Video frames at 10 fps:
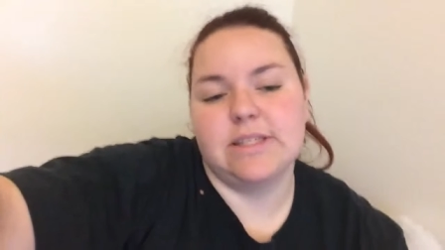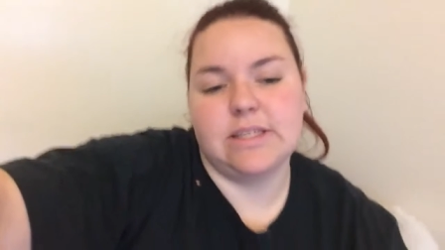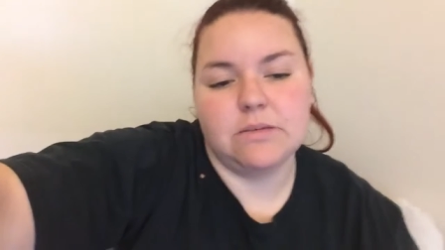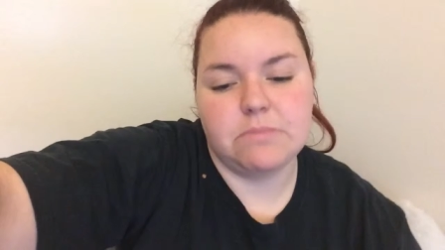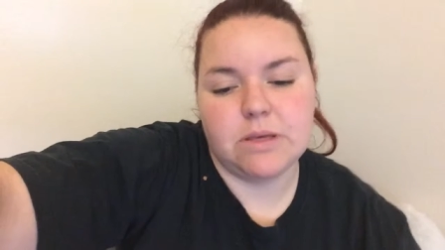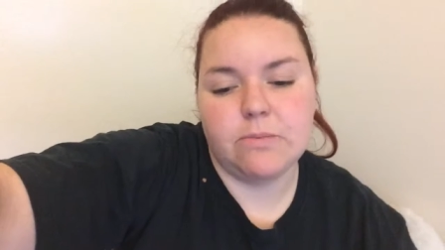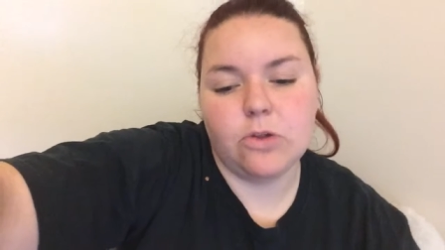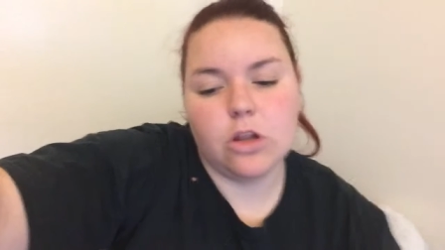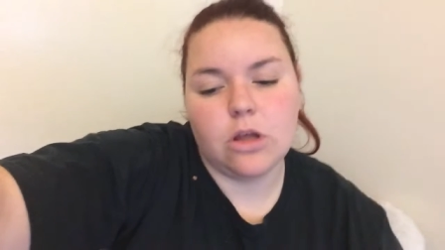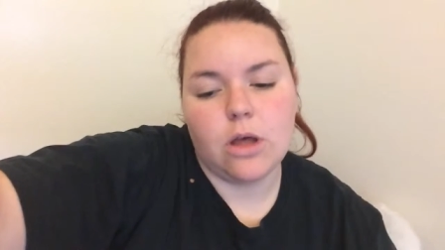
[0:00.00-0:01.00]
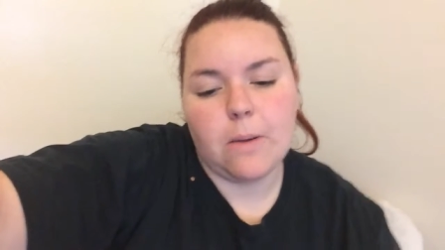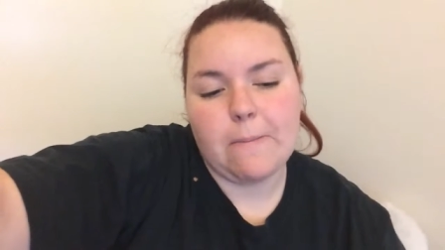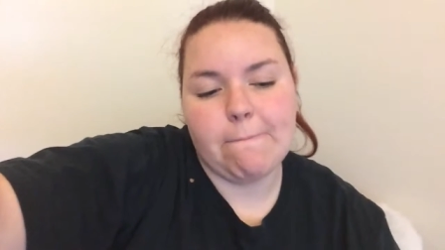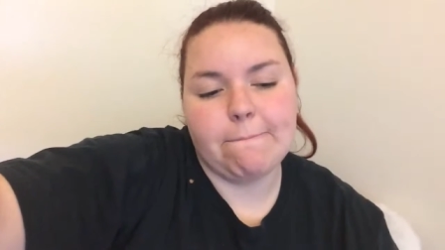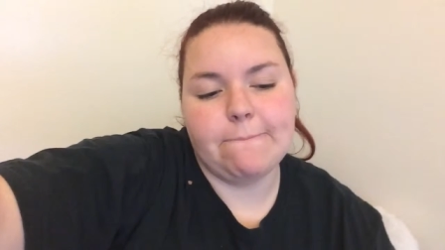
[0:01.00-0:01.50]
seeing people,
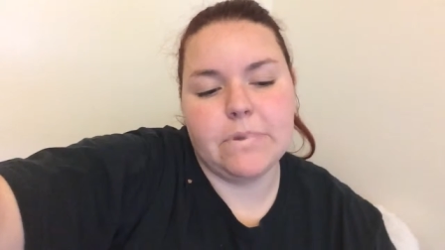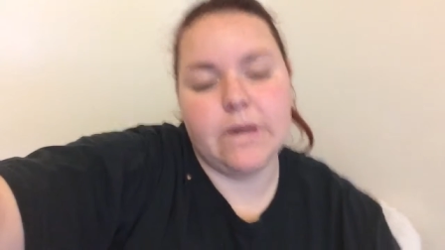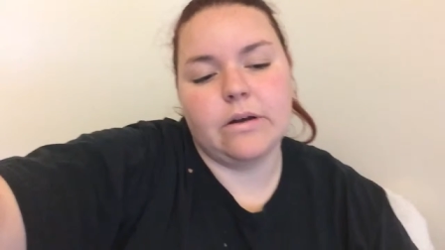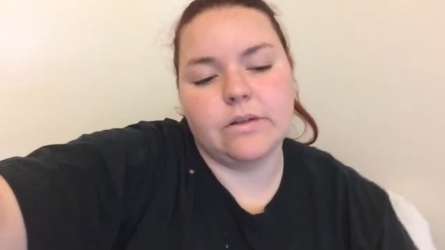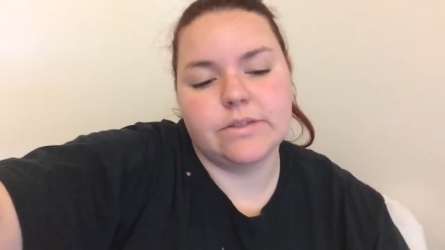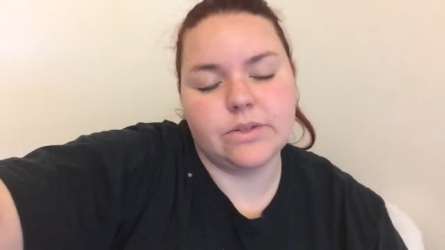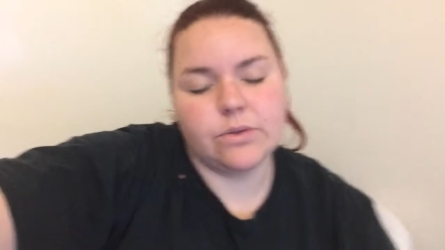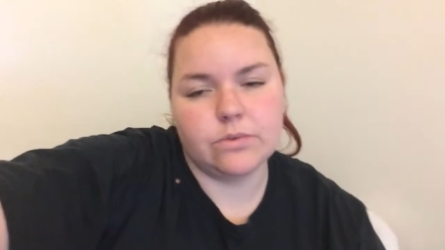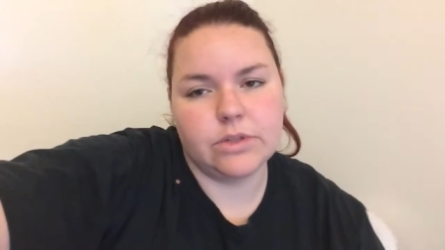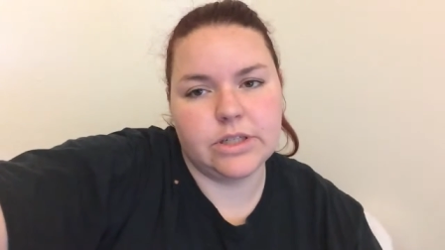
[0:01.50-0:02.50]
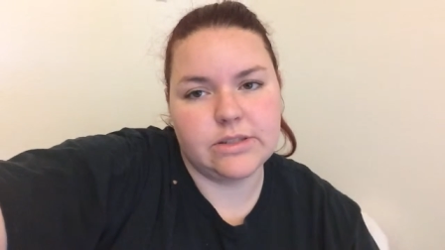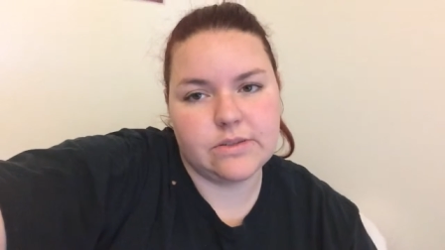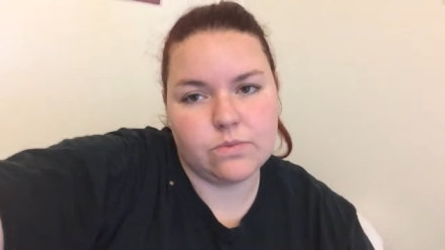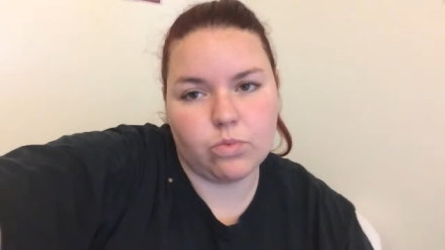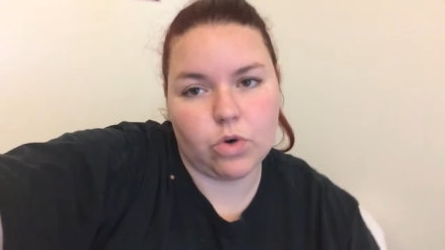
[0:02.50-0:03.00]
but also
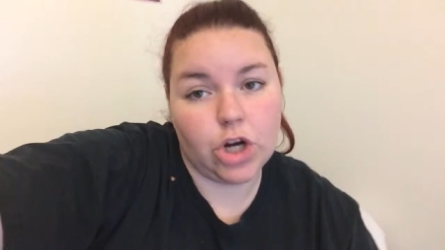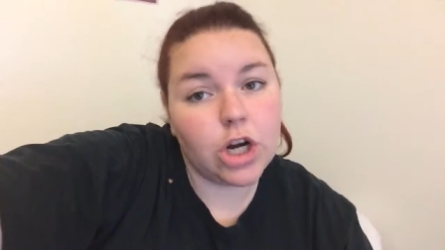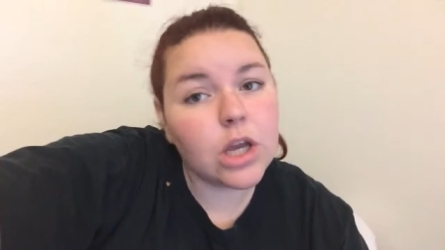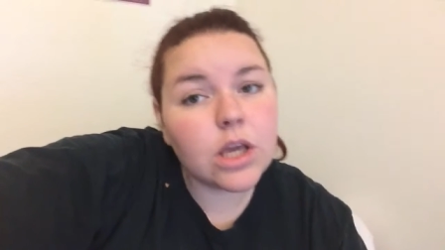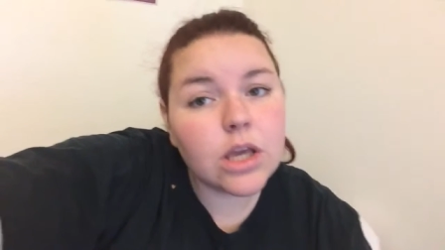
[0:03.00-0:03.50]
it's work,